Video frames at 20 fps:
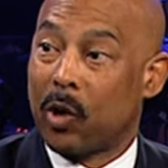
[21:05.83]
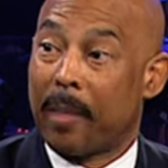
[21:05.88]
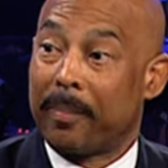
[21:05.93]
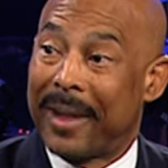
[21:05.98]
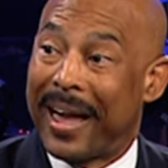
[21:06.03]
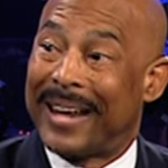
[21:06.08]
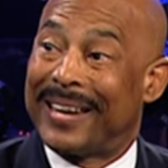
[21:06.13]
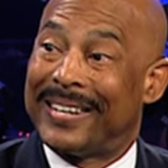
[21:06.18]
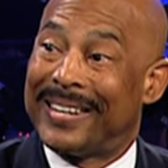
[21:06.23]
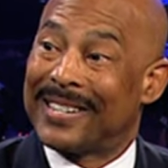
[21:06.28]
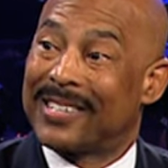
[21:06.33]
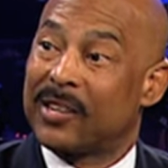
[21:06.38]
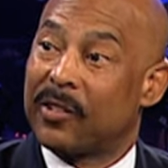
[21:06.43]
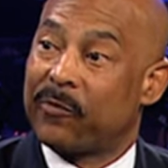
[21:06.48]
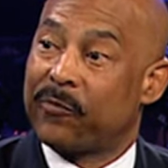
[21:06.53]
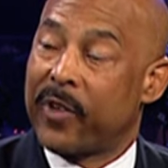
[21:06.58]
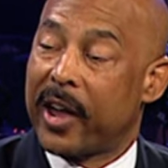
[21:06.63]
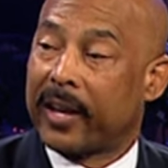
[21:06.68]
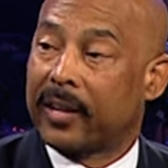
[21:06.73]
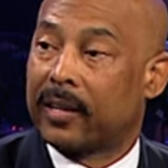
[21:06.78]
So I'm not
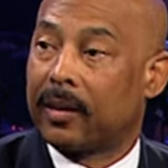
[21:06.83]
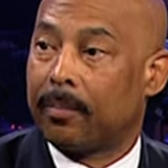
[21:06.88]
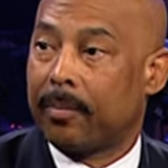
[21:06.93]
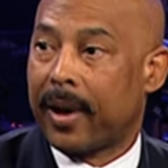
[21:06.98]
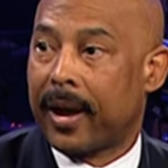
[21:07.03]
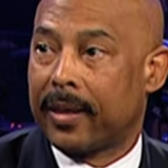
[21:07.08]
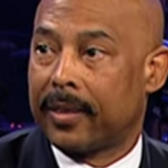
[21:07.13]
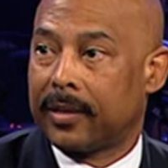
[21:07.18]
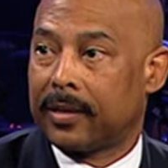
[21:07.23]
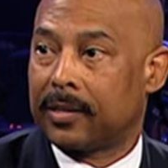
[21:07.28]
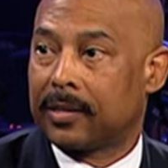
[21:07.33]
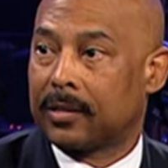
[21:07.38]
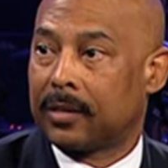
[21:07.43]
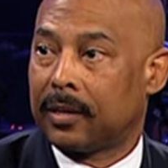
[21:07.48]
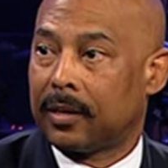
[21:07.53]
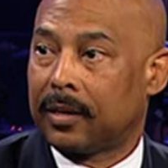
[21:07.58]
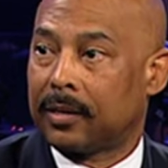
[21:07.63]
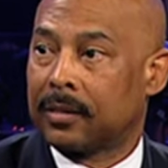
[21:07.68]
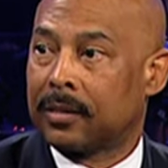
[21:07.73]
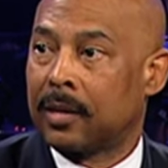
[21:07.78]
disaffected by these
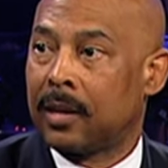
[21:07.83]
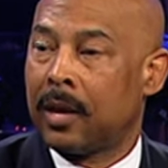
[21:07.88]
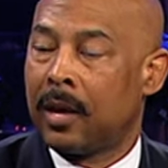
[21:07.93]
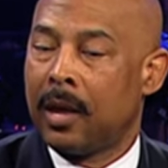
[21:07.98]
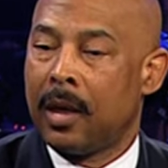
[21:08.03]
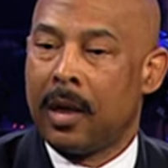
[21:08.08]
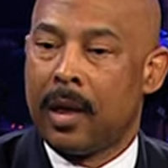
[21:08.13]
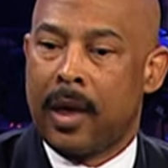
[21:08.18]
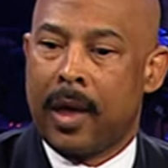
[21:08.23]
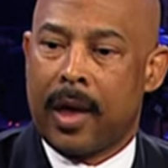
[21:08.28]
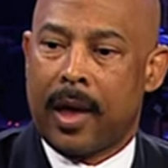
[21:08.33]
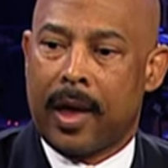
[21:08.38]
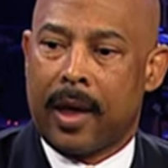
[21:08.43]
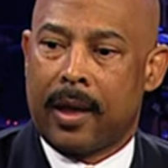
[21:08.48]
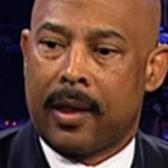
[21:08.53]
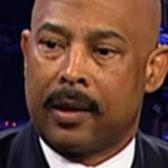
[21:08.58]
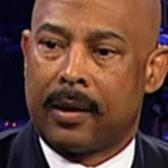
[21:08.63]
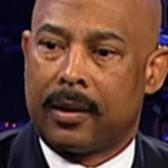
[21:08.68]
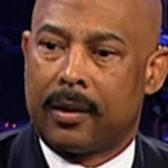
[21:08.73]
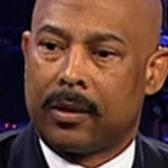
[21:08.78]
things.
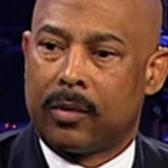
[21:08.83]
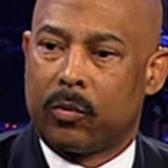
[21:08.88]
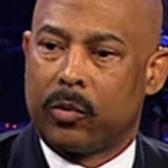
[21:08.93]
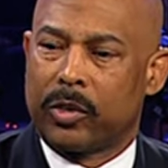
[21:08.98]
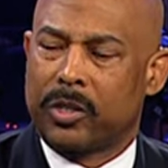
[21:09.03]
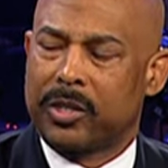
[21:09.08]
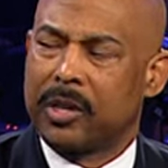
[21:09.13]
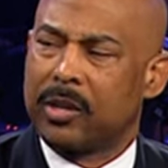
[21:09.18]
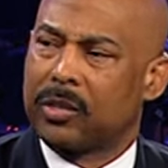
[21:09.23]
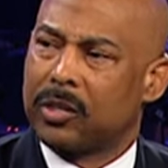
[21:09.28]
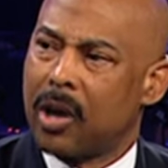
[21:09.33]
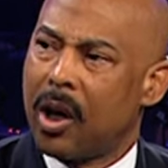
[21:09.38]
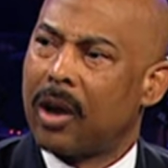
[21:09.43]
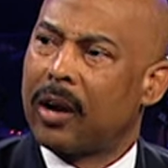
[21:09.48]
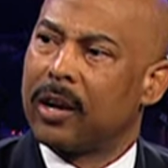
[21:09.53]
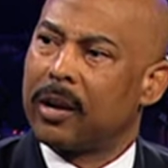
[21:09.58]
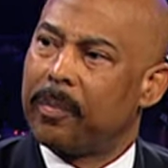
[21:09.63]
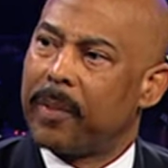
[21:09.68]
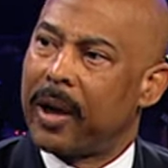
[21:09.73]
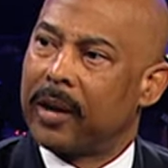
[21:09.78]
And we're still
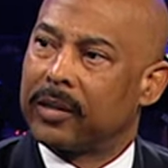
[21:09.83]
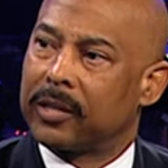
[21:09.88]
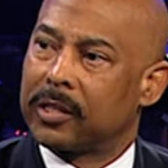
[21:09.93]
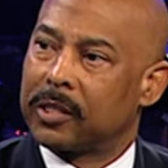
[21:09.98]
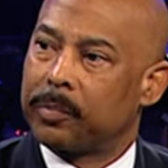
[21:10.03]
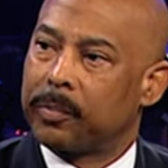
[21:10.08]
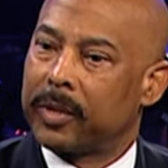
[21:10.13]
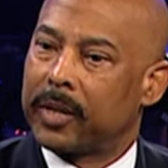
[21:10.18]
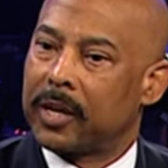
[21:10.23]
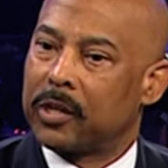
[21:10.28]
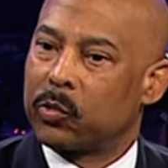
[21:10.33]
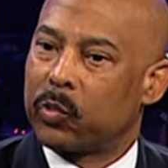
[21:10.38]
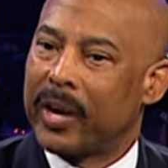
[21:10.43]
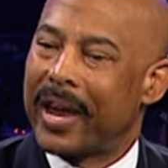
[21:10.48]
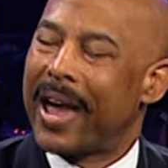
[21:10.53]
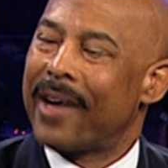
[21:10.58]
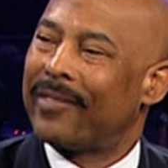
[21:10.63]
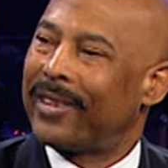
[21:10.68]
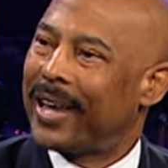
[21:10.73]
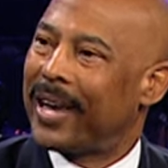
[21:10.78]
talking about this because
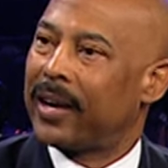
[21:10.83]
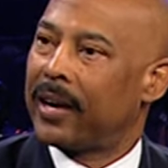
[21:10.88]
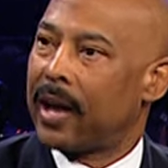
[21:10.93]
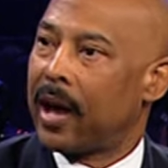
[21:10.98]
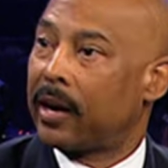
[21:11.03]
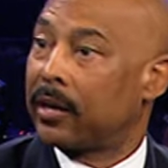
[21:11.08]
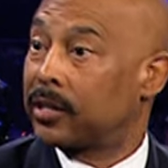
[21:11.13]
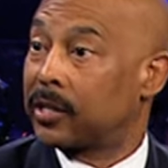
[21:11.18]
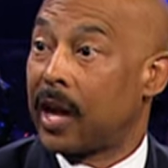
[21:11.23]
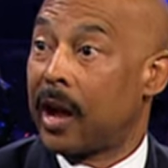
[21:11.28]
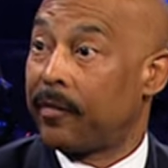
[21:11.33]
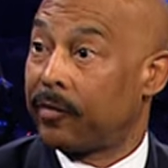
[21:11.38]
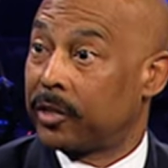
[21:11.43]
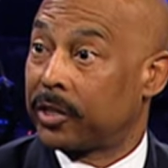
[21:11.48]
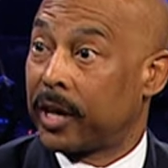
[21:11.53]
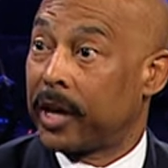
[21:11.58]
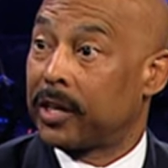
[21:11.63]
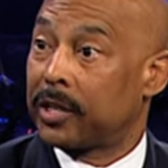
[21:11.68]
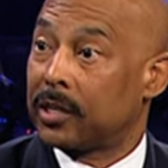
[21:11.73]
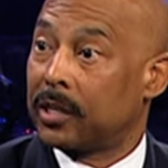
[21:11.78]
we haven't had an honest
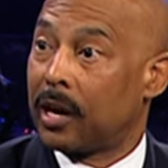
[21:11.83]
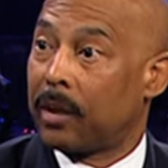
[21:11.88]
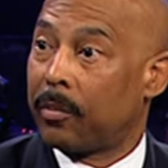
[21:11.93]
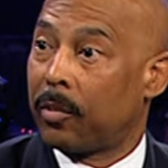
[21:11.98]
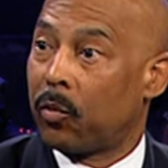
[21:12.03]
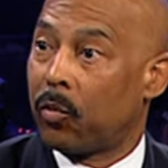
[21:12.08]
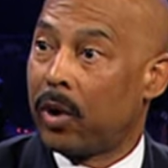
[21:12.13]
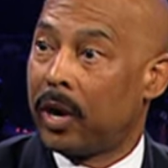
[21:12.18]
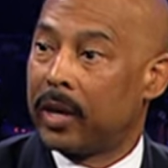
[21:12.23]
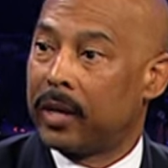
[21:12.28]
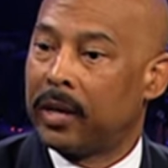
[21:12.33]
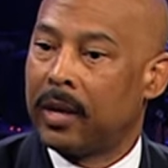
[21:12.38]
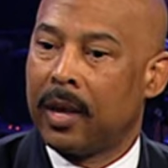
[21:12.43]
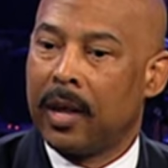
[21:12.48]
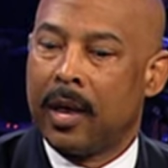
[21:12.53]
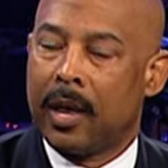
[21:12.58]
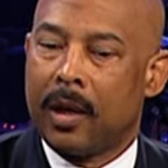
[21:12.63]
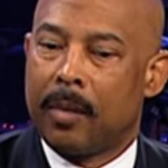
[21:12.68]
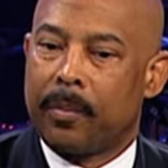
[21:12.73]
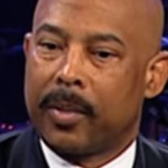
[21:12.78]
conversation, number one.
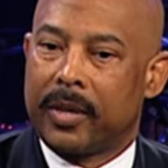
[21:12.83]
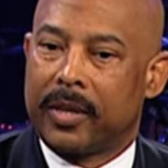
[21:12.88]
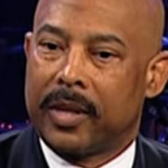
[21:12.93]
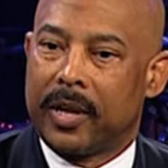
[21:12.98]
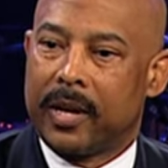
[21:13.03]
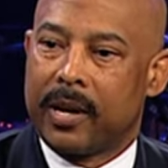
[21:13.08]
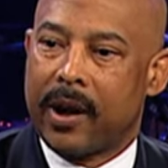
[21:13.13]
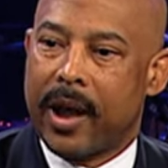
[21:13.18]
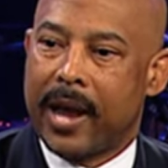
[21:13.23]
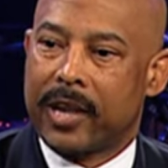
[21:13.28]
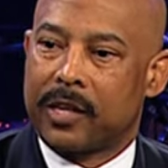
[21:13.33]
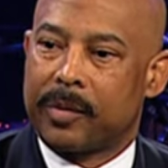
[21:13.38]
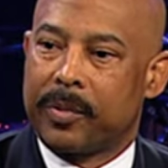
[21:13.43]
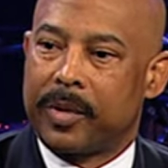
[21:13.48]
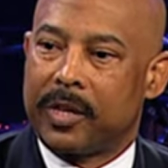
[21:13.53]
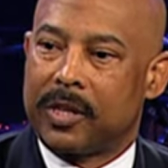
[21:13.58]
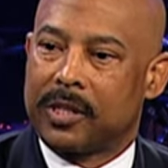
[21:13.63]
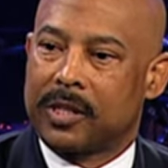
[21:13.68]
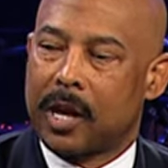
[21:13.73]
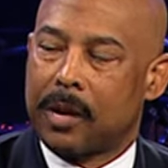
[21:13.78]
But then there
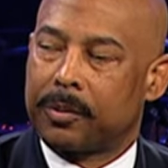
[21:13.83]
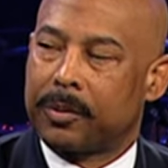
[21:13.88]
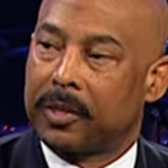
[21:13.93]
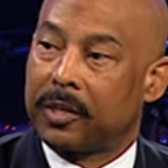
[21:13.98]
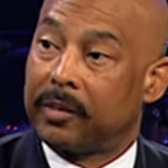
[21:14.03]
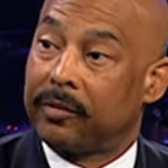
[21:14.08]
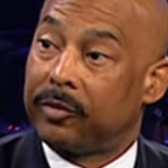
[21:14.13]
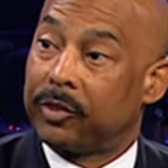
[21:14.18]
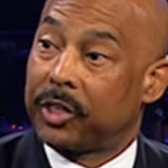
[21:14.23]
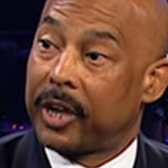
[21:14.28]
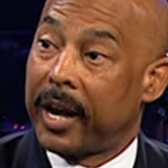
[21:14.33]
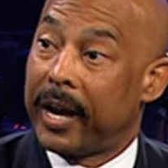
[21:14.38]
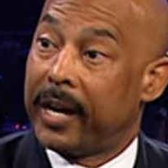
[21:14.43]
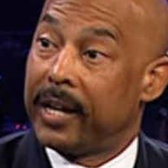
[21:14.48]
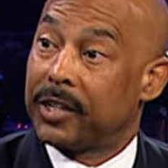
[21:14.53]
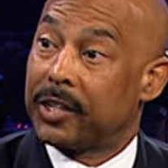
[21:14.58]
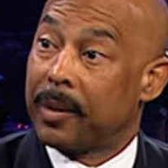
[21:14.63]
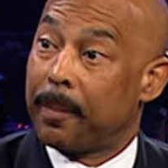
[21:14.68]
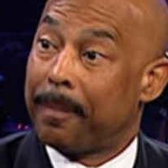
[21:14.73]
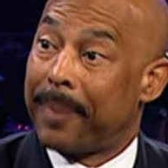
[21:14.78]
hasn't been substantive
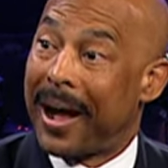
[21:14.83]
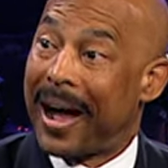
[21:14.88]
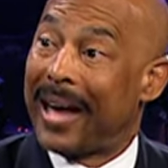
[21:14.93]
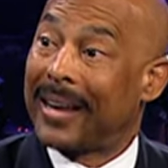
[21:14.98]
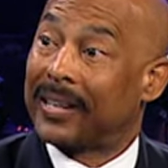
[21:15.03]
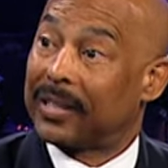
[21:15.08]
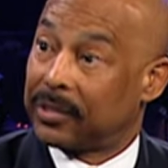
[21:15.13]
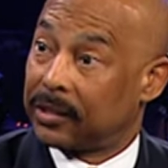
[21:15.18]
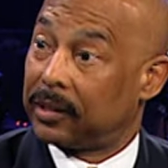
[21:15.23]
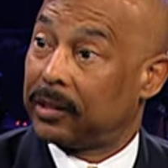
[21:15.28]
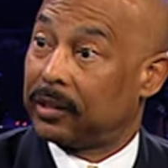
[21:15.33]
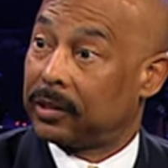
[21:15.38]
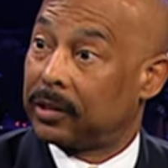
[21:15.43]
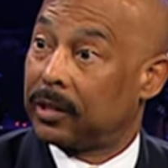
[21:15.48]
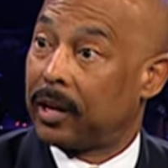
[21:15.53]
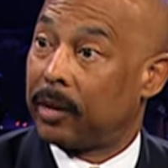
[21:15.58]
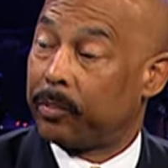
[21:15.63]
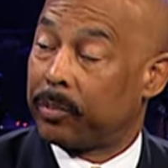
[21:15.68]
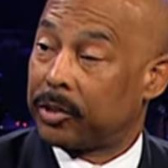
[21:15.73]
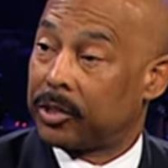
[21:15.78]
change in
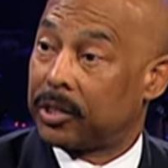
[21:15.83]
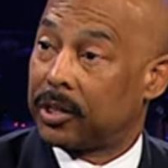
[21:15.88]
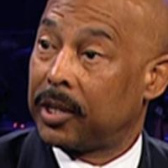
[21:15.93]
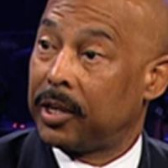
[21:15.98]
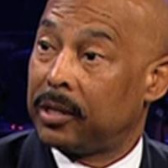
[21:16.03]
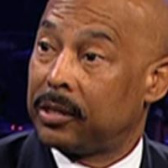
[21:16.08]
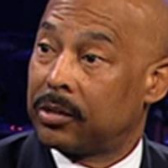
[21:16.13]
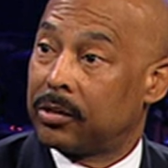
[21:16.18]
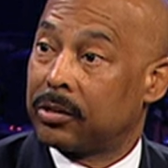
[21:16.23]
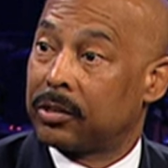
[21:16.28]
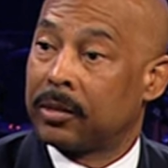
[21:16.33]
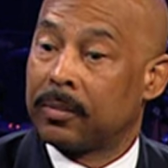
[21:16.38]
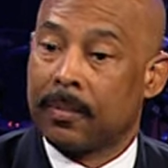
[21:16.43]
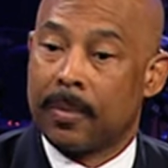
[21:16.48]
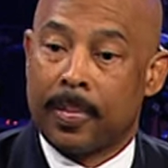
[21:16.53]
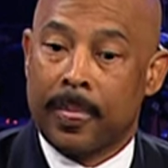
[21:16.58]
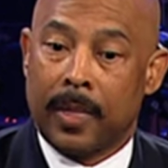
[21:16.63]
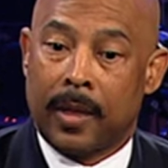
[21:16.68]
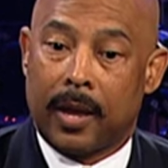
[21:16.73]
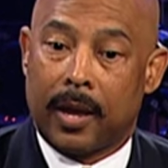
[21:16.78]
policies and procedures.